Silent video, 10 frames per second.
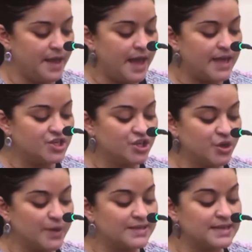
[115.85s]
and should know
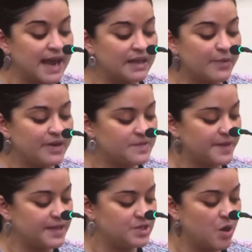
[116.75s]
exactly what is
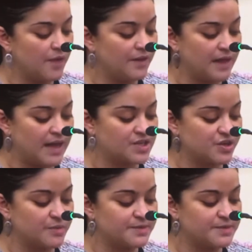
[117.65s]
being taught in the classroom